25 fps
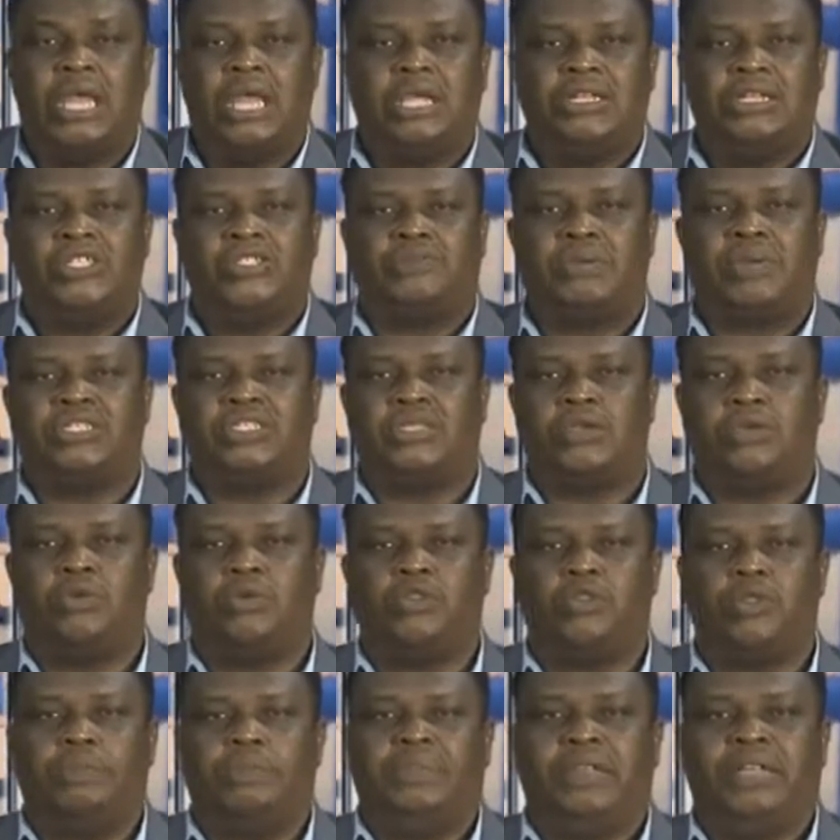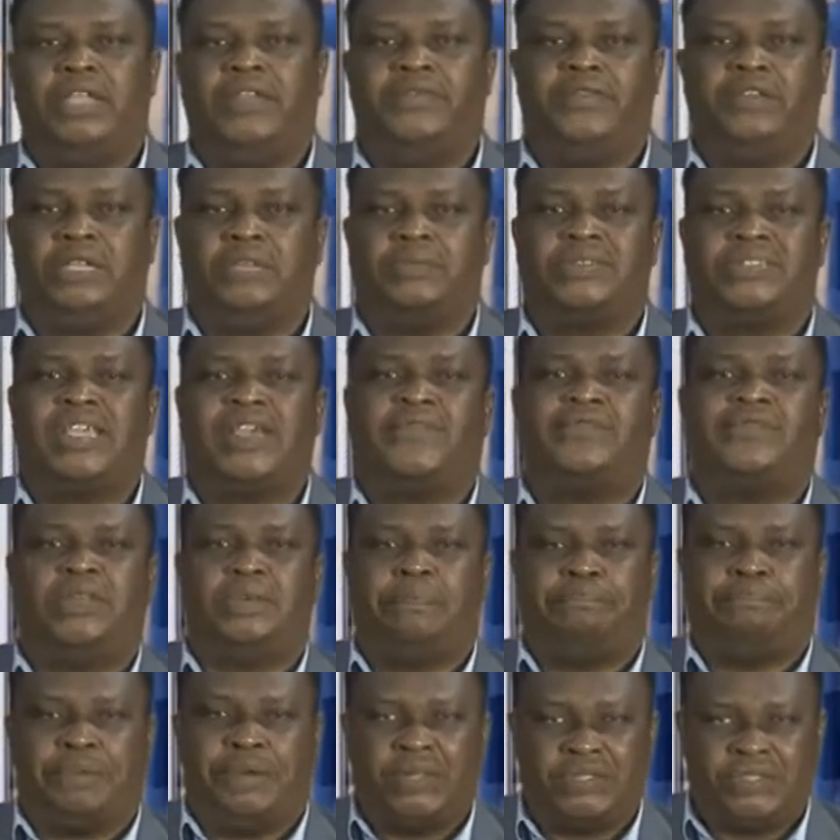This person will not believe in himself.
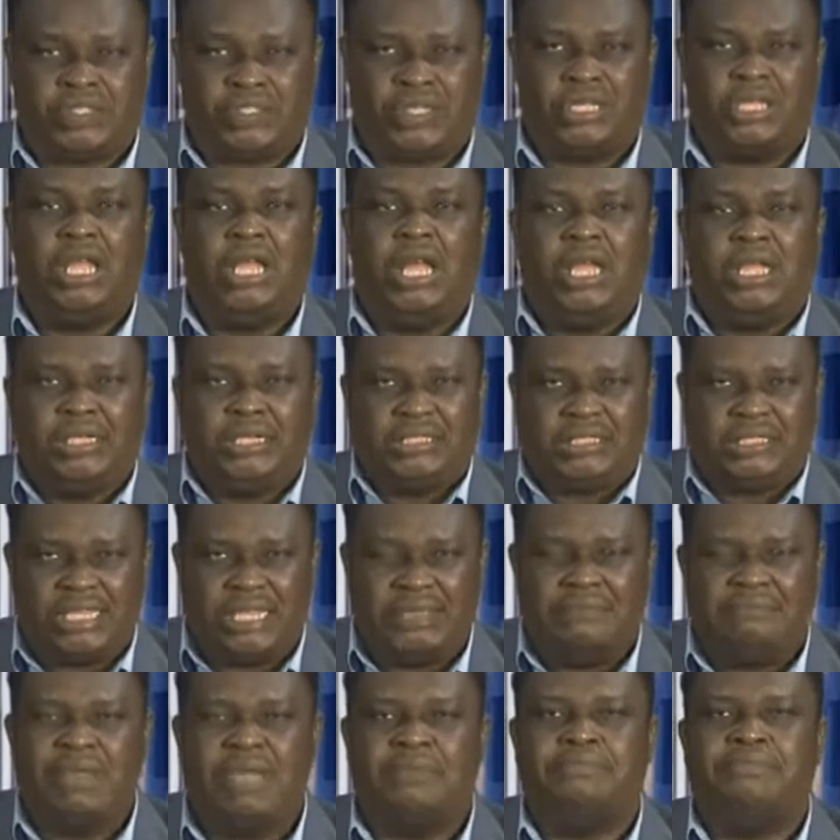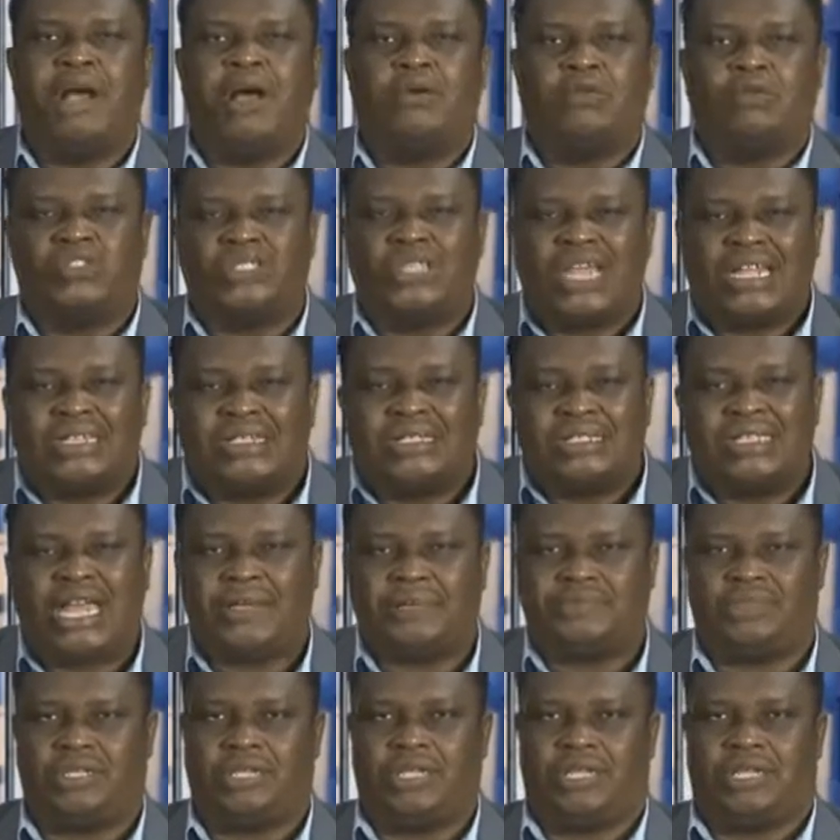The team member will start
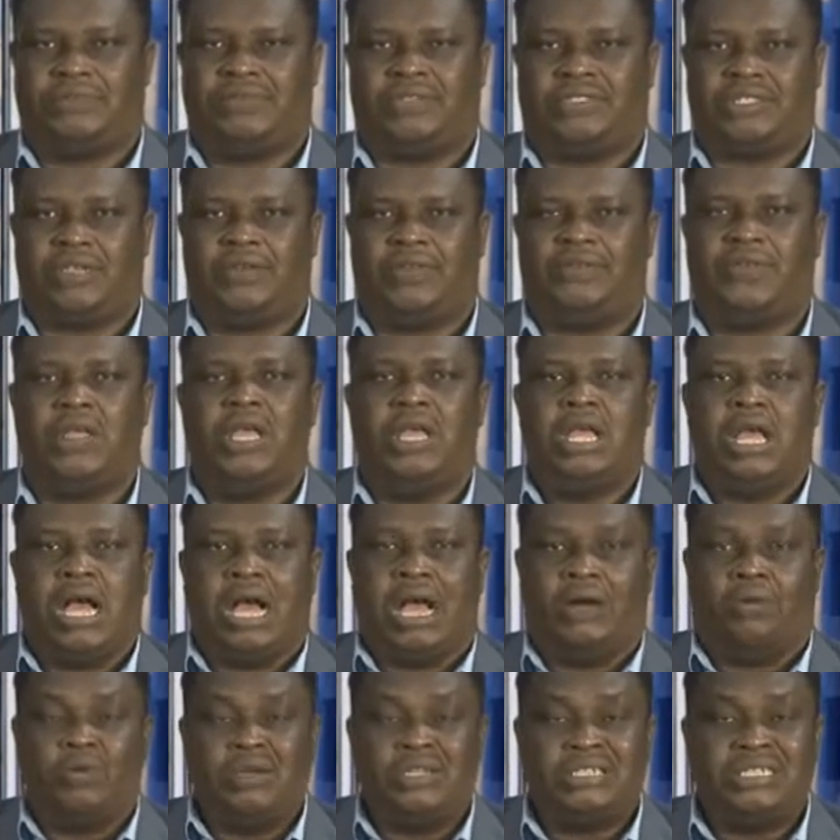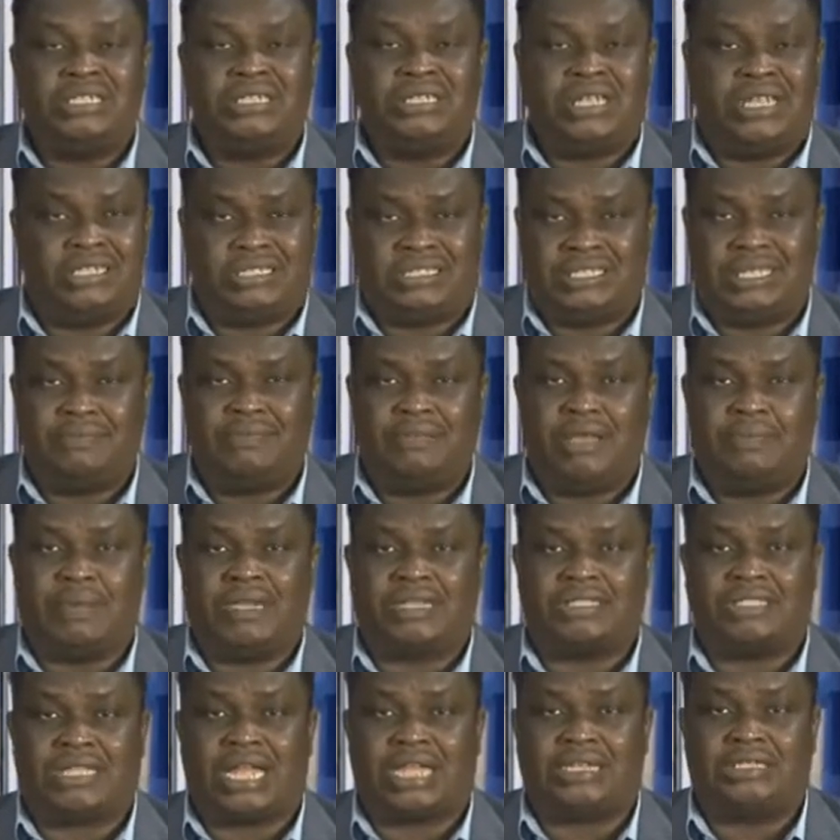doubting himself. And when a team member
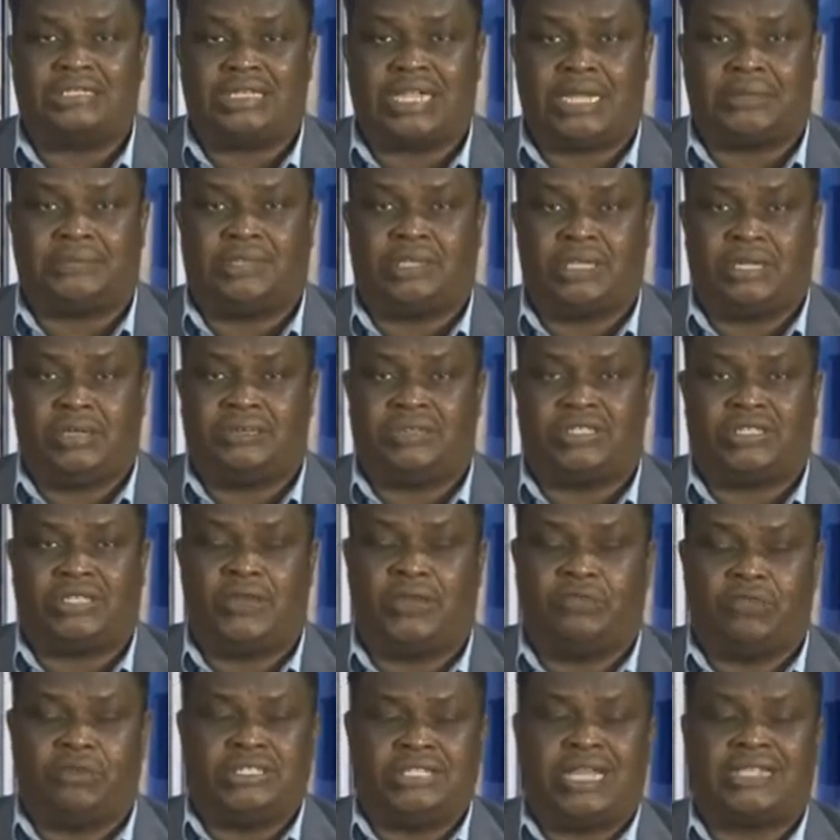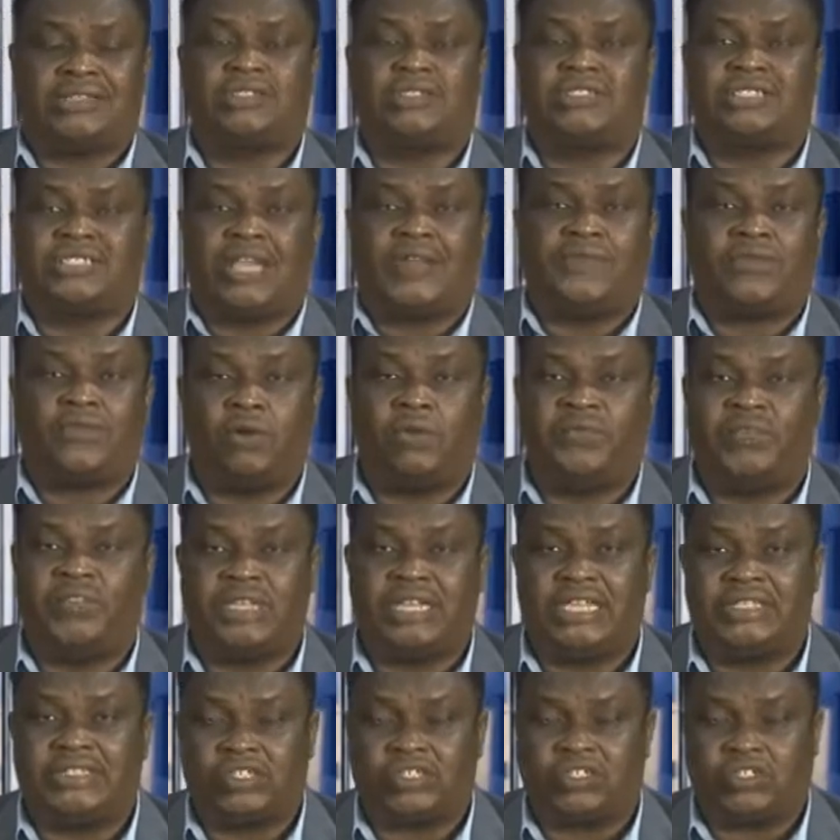starts doubting himself, when that
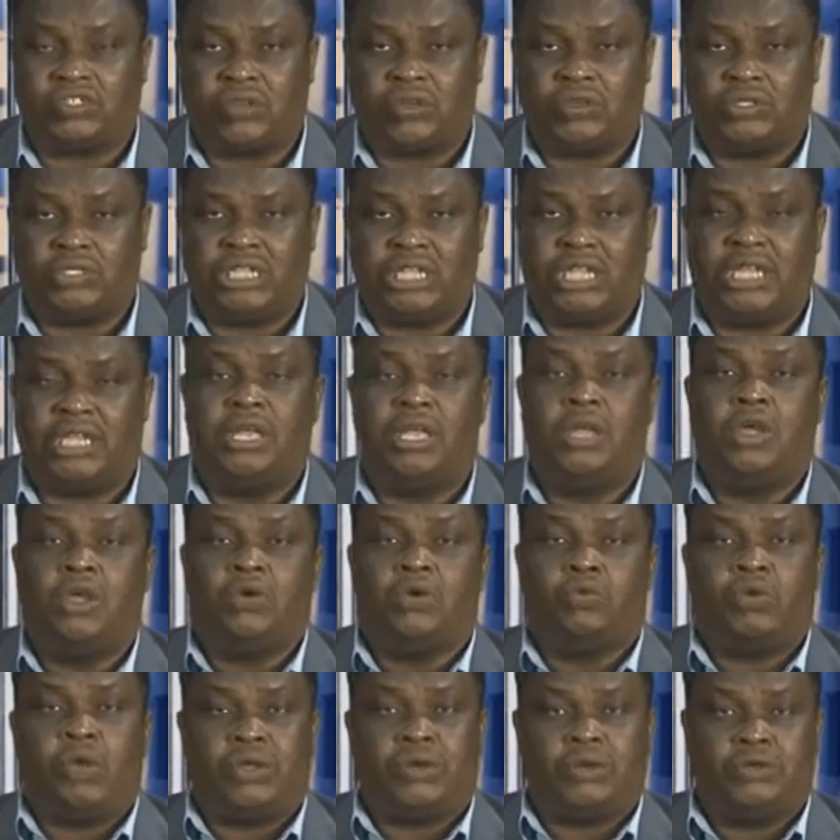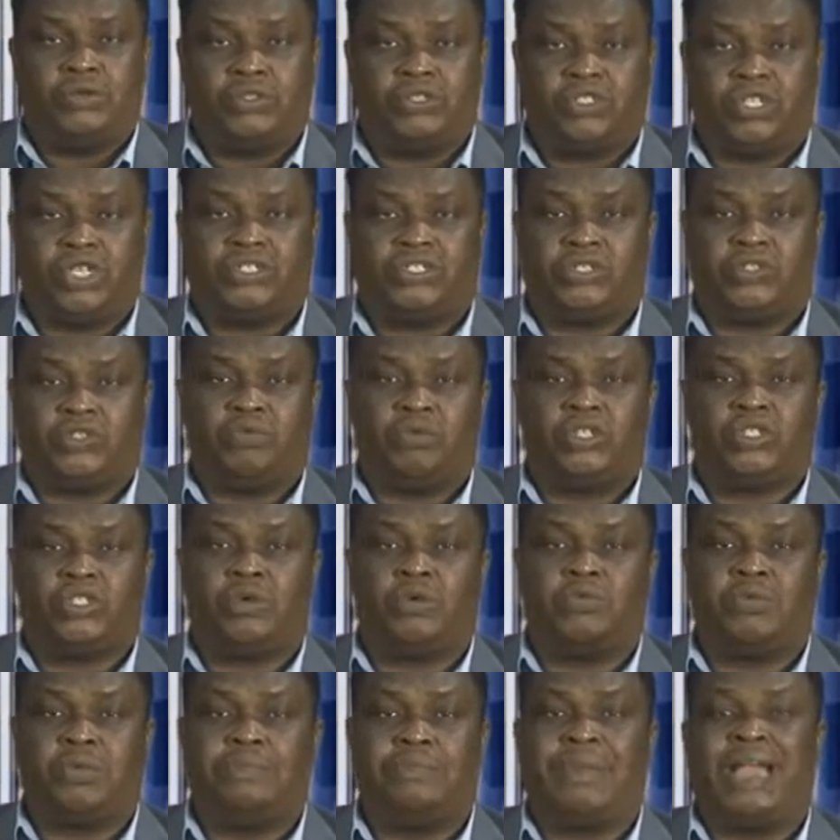self-confidence is not there, we are going to see a
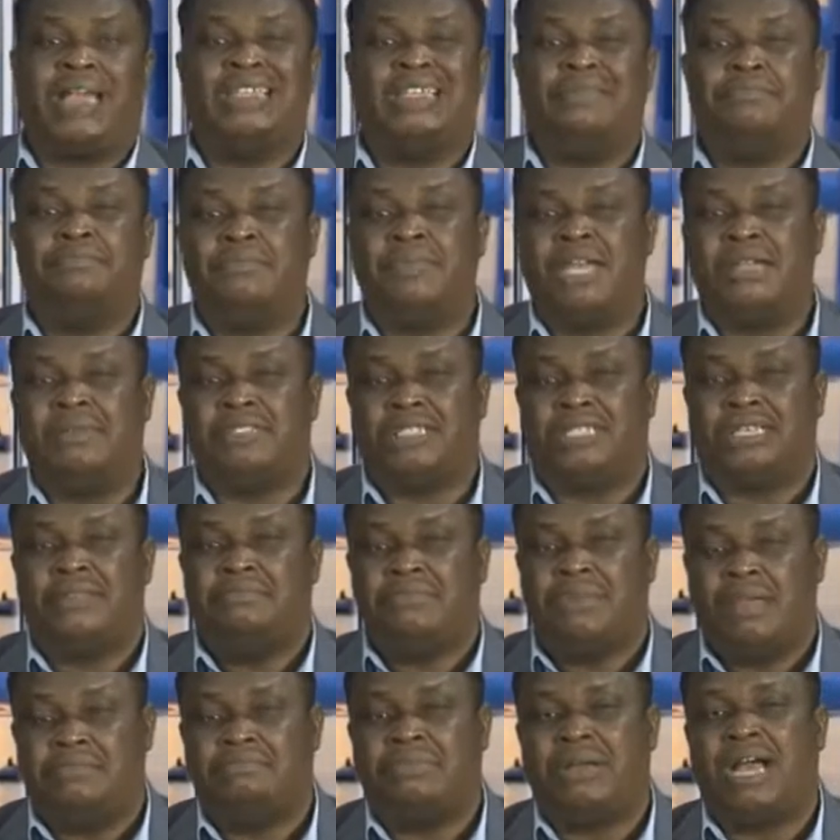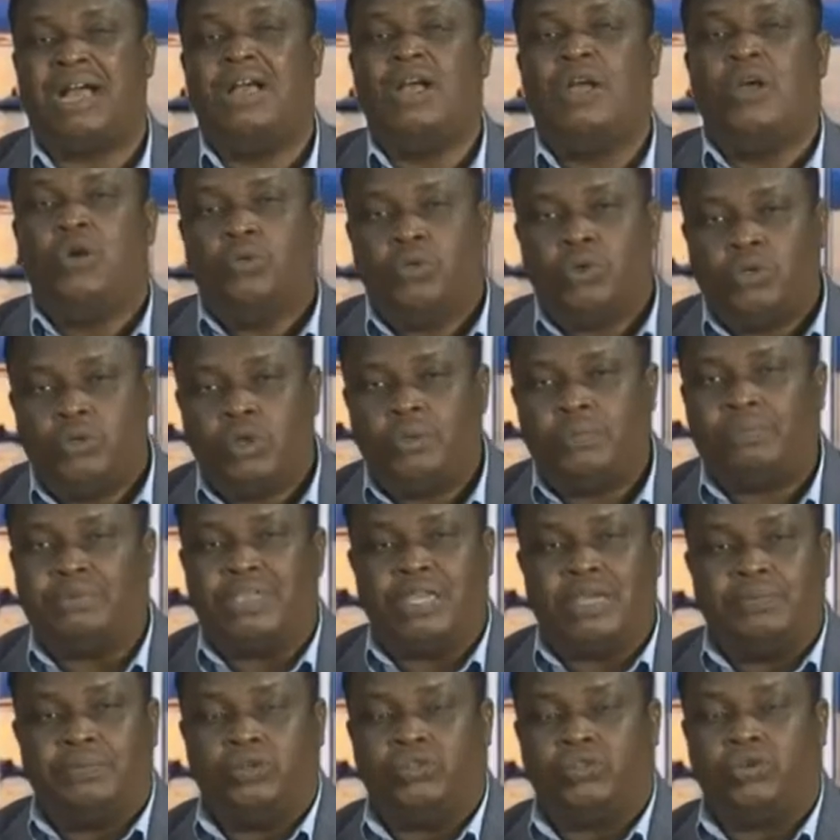situation whereby the team member will not be
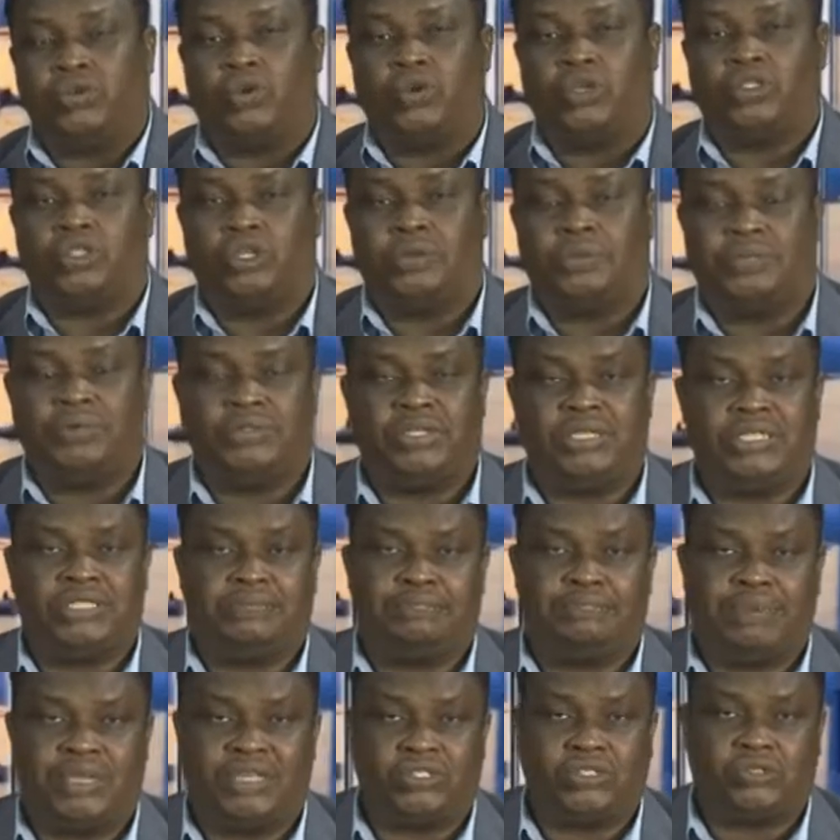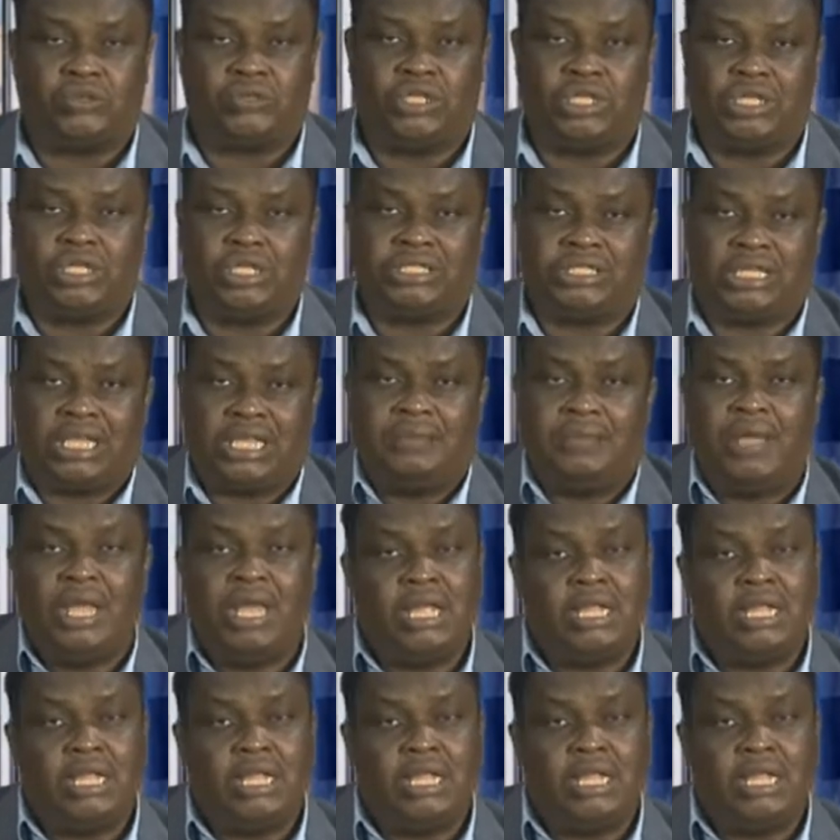able to contribute his best to the team.